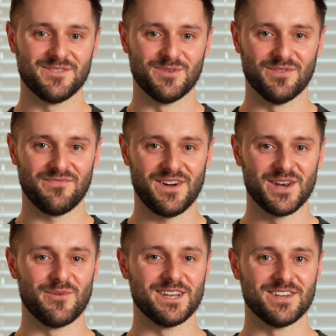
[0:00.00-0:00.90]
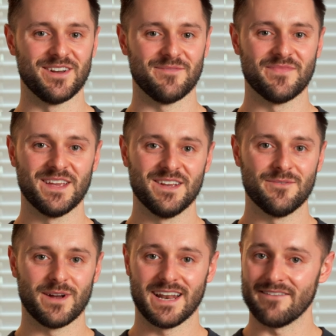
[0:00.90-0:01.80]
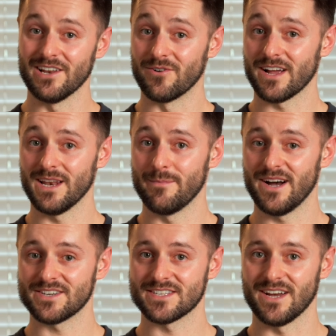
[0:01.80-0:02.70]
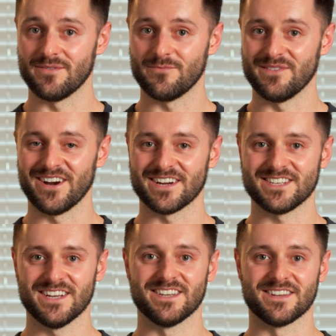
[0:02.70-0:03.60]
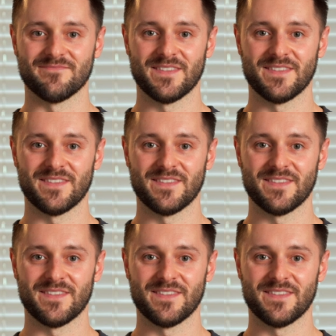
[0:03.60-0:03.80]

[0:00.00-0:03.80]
We'll find a way to do it. We're going to have a little girl in March, so we're very excited.